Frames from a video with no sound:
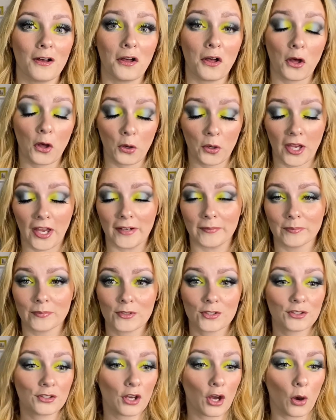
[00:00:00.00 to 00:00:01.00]
Okay,
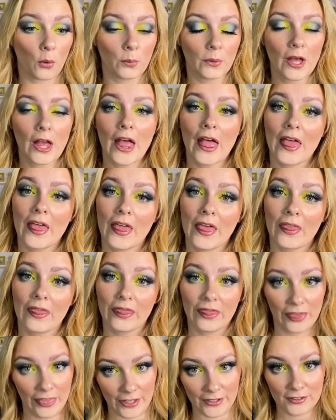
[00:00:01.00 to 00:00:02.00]
so
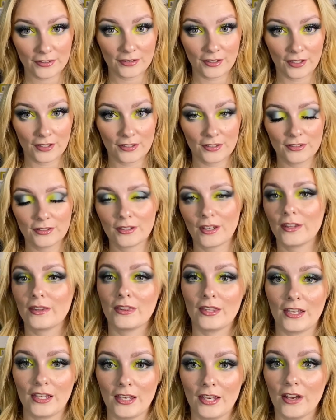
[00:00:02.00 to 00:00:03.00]
this is
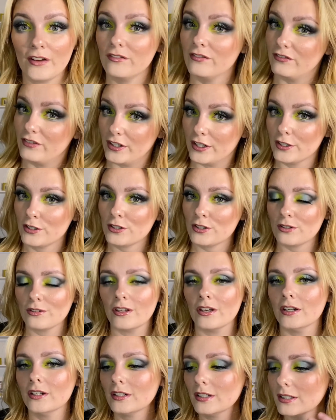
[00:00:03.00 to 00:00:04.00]
the finished
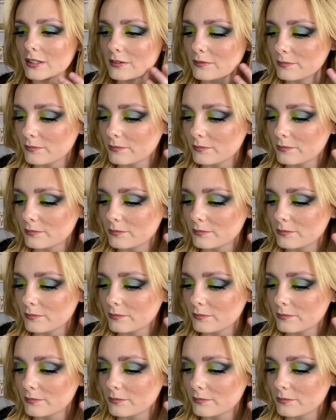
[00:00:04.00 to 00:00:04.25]
look.